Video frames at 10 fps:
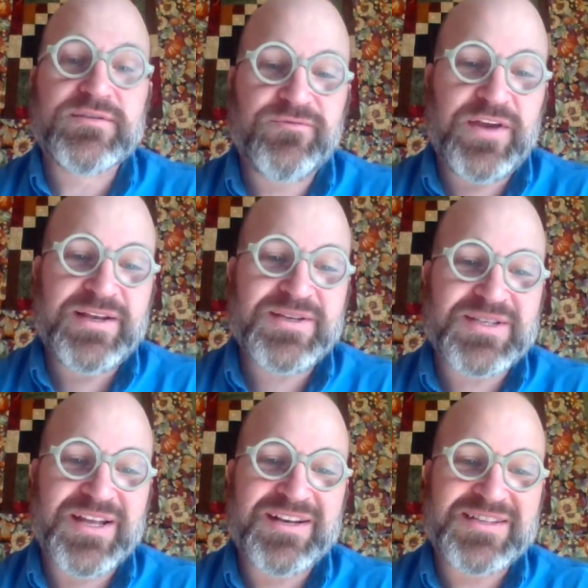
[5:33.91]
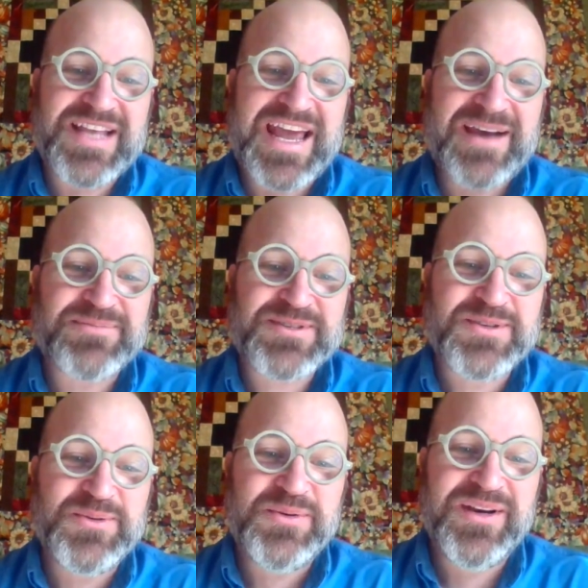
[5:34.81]
face and his app
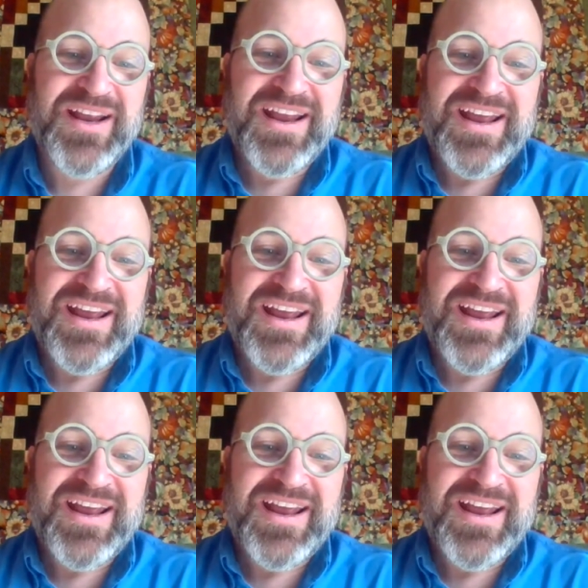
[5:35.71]
soon,